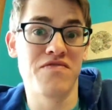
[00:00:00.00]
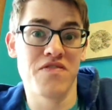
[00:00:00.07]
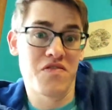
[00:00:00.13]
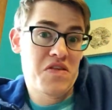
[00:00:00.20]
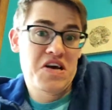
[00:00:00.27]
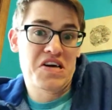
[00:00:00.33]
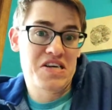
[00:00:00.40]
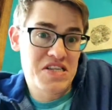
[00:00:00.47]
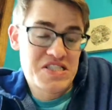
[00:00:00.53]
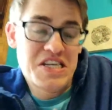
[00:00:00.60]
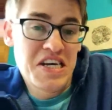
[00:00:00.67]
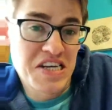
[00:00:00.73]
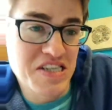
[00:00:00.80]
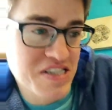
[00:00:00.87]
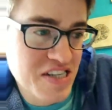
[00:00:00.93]
of like
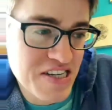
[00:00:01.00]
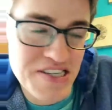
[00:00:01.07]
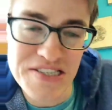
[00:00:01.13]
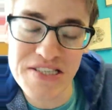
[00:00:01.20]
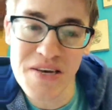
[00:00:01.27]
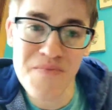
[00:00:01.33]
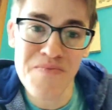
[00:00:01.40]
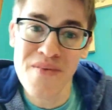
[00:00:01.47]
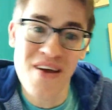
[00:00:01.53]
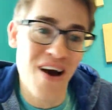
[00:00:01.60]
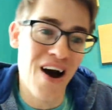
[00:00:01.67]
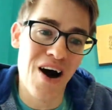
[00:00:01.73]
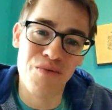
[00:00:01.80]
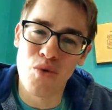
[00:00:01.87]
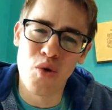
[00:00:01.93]
tinglies.
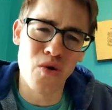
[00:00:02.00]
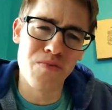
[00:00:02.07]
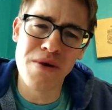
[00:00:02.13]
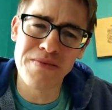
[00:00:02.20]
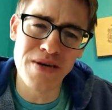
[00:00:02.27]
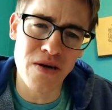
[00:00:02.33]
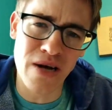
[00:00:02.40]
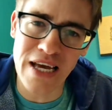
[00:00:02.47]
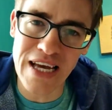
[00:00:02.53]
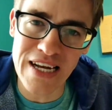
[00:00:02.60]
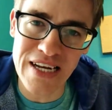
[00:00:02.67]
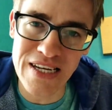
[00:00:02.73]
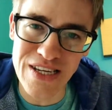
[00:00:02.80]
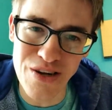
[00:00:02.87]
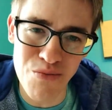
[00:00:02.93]
Or maybe you're
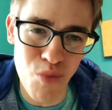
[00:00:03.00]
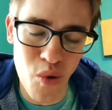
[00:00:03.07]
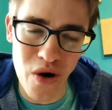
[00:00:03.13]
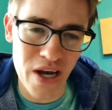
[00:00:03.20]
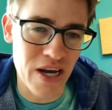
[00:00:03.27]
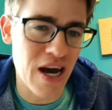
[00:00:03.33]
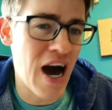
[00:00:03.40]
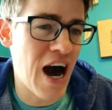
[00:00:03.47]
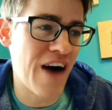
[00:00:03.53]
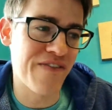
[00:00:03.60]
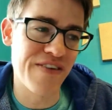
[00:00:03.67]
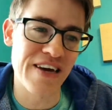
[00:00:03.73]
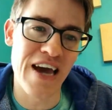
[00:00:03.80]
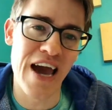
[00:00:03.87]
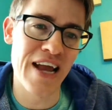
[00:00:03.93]
getting your morning
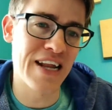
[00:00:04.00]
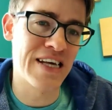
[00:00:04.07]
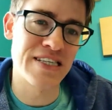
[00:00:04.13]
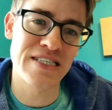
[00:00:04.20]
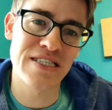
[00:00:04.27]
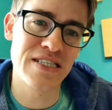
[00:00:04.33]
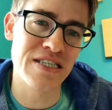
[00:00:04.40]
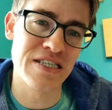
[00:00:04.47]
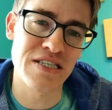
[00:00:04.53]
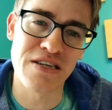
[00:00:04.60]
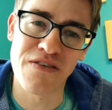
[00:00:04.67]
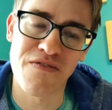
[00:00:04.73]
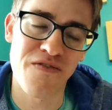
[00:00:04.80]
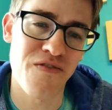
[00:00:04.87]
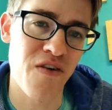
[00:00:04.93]
coffee and it's just a
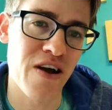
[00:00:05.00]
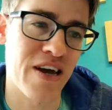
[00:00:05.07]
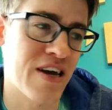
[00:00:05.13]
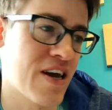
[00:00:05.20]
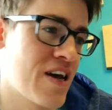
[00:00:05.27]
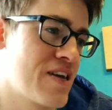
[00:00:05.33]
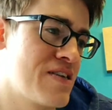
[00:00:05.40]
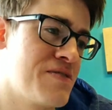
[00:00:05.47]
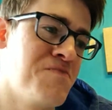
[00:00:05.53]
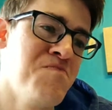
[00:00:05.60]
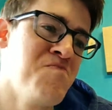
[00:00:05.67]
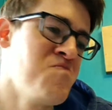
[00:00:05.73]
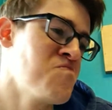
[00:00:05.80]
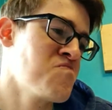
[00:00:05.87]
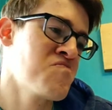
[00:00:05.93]
freaking
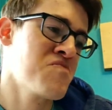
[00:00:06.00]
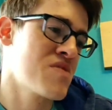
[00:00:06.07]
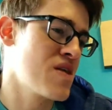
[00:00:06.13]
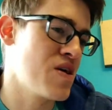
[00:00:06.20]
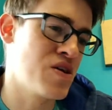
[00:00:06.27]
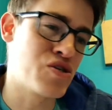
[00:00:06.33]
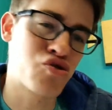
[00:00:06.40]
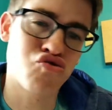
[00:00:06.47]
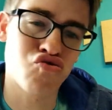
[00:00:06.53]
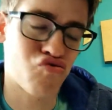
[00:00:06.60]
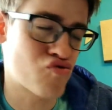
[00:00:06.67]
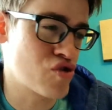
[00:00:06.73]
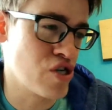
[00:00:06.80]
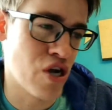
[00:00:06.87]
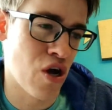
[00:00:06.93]

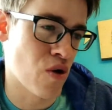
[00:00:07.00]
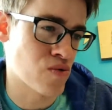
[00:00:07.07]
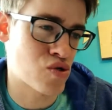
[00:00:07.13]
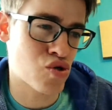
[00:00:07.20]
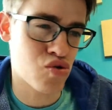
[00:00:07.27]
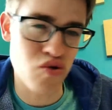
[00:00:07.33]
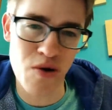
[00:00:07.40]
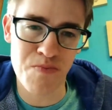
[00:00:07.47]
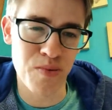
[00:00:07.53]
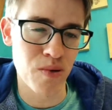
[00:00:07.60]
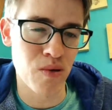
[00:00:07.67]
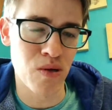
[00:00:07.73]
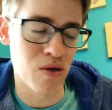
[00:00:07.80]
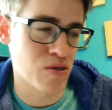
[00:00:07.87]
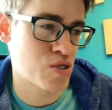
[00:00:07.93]

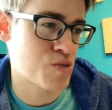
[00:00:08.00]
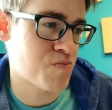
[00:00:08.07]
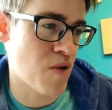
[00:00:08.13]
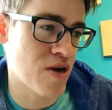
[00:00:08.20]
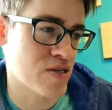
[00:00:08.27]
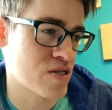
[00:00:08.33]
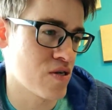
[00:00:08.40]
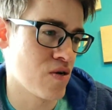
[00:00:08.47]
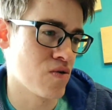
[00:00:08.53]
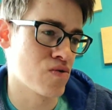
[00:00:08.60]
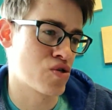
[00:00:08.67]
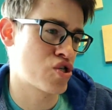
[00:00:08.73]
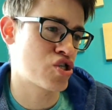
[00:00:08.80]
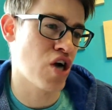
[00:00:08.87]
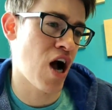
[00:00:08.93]
triple espresso
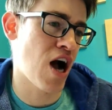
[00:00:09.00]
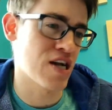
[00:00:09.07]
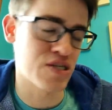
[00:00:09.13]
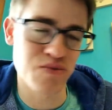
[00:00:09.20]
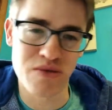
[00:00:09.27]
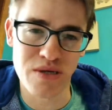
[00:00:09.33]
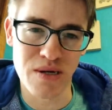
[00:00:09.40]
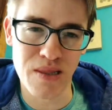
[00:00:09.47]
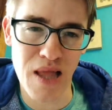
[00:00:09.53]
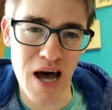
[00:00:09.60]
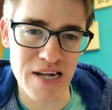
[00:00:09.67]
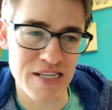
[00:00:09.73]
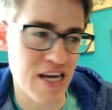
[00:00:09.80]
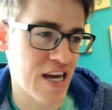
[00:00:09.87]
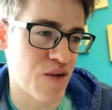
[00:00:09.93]
shots with your
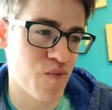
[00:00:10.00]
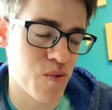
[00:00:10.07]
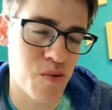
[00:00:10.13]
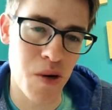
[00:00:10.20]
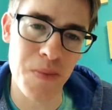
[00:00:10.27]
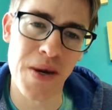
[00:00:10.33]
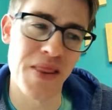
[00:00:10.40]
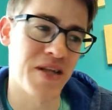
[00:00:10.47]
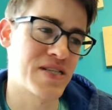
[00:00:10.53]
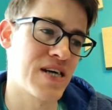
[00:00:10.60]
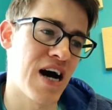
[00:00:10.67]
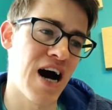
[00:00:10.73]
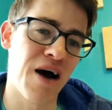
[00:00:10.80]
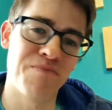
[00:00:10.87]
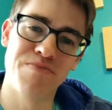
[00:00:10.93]
latte, whipped cream on the
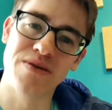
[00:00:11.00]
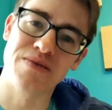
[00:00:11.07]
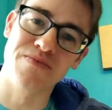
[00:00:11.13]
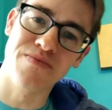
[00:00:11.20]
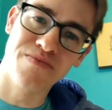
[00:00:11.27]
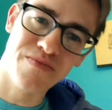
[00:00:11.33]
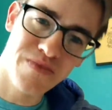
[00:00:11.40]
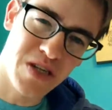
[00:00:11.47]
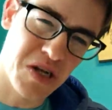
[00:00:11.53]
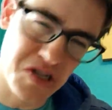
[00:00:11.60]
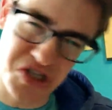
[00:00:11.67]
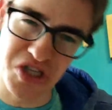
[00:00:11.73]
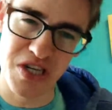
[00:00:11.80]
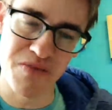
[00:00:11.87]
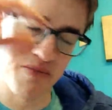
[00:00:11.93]
top and little
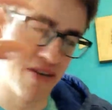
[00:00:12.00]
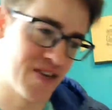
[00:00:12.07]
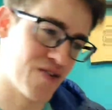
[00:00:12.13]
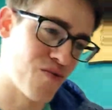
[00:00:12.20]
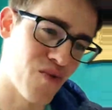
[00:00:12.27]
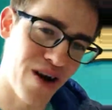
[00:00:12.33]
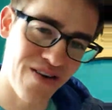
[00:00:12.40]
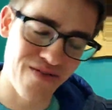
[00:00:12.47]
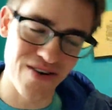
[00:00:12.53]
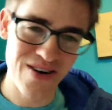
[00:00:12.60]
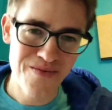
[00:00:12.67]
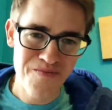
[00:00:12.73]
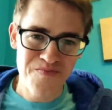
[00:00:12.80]
cinnamon or whatever